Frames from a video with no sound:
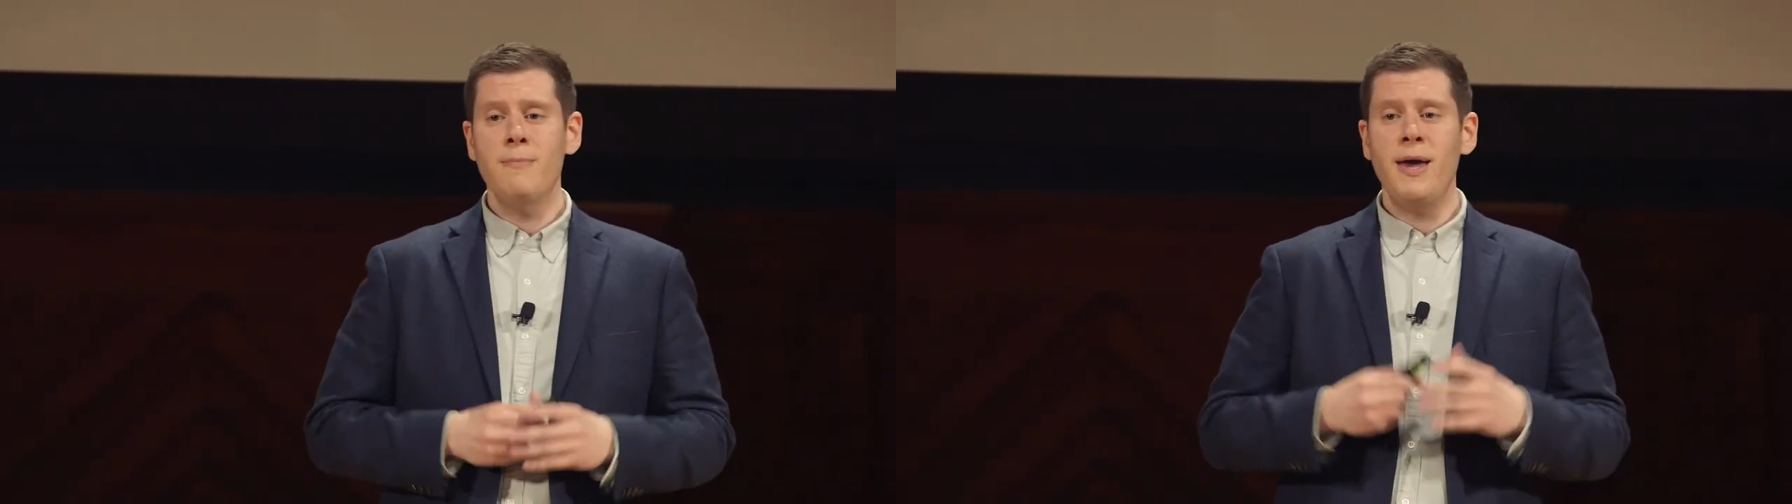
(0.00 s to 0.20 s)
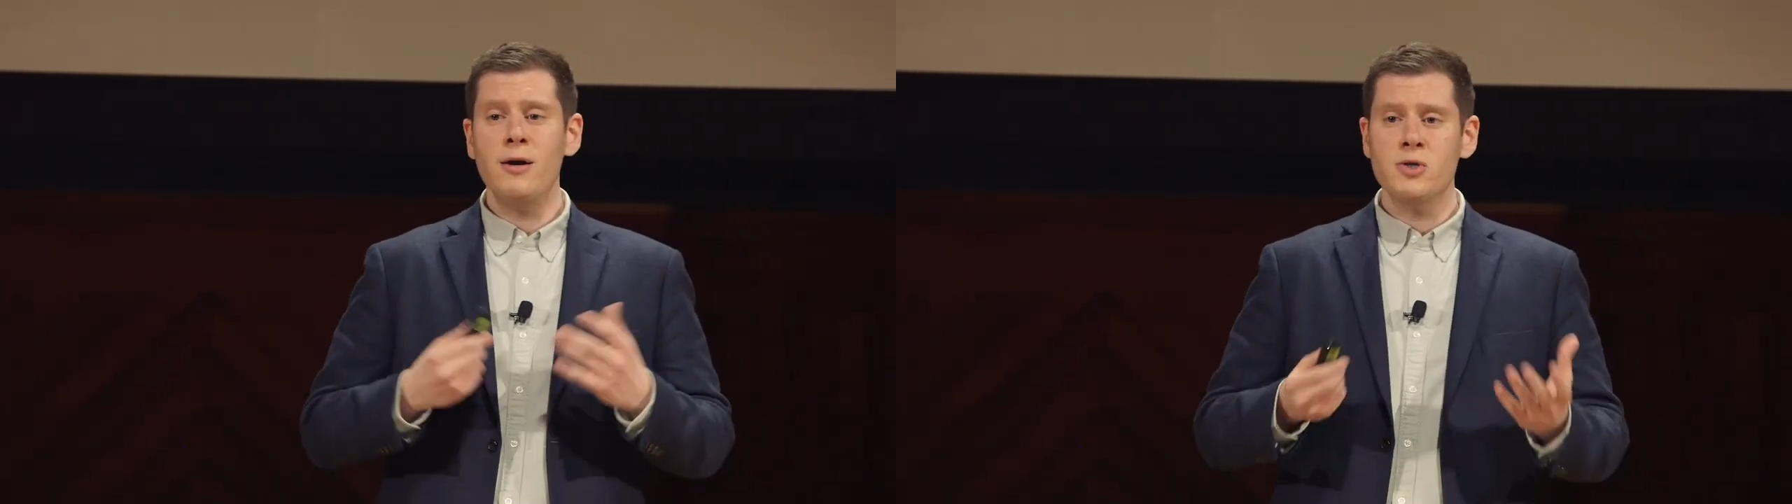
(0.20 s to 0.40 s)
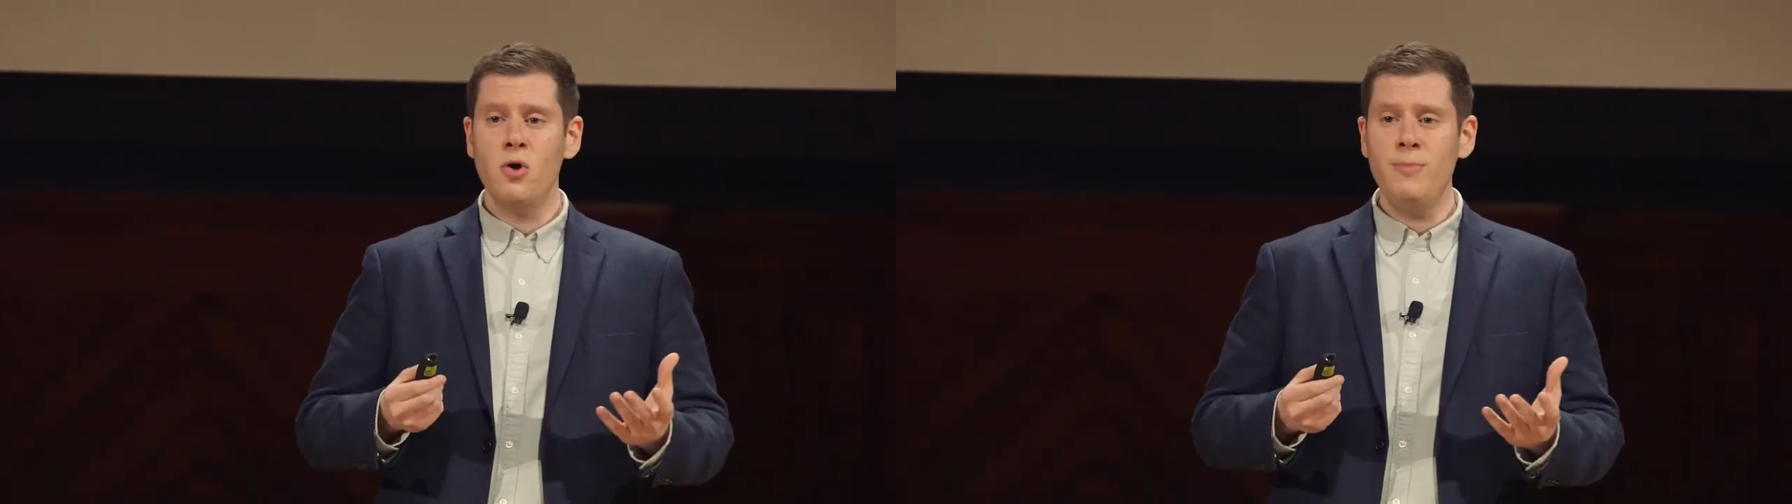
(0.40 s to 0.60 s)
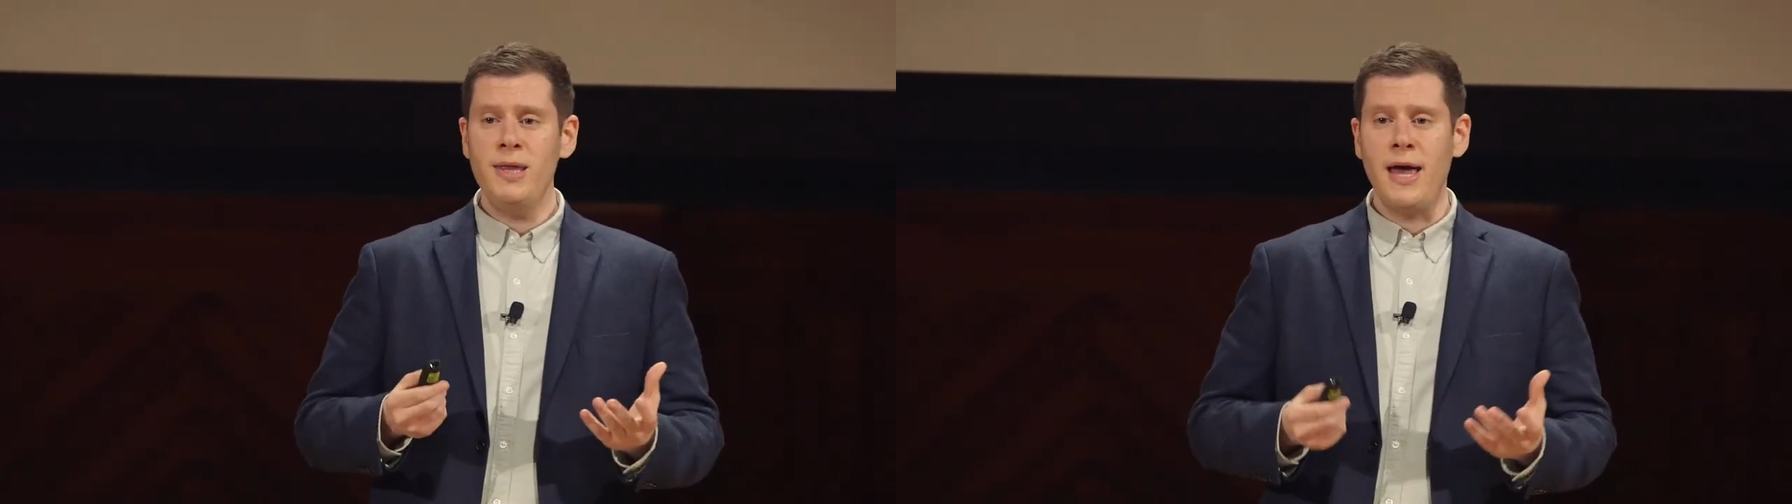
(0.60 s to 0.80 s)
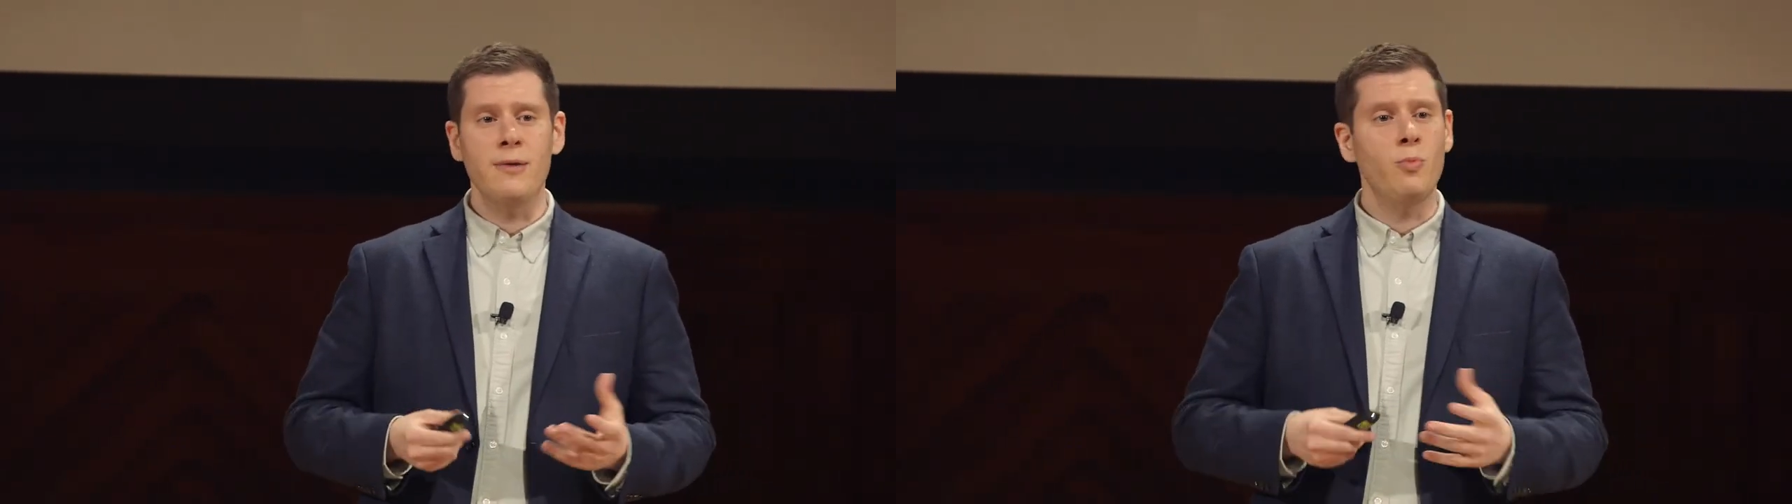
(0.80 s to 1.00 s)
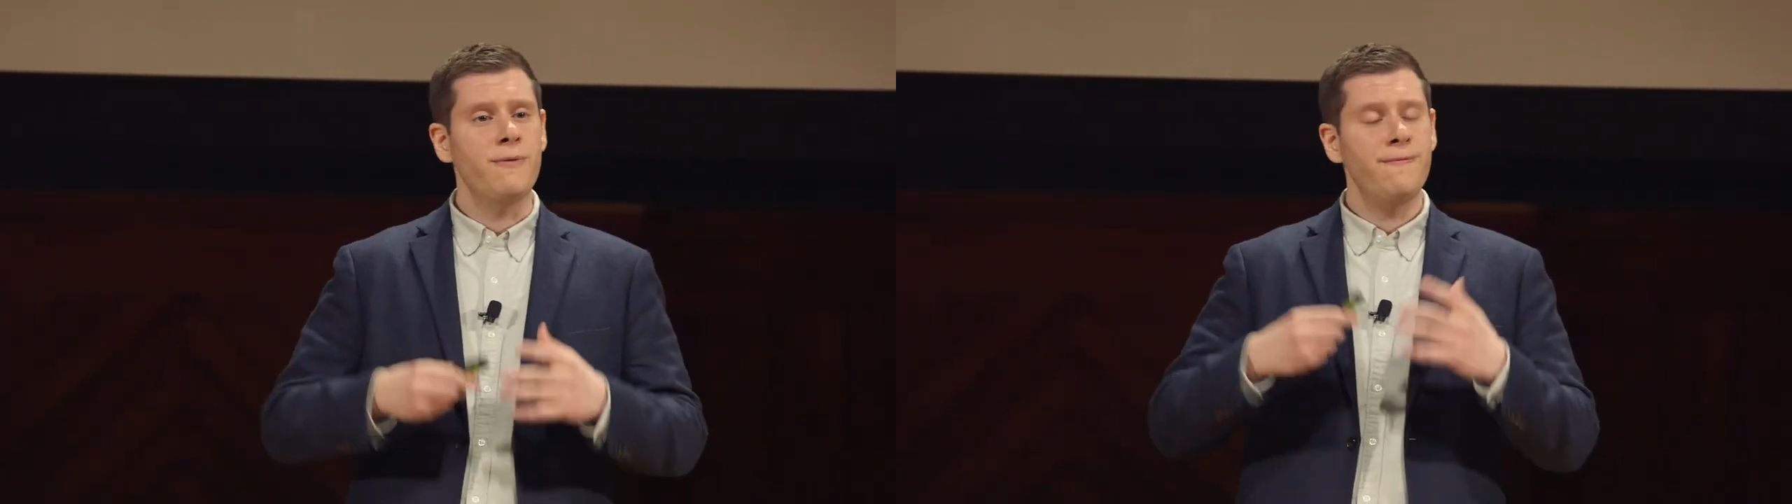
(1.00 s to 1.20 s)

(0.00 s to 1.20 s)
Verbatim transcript: the mayor told me that with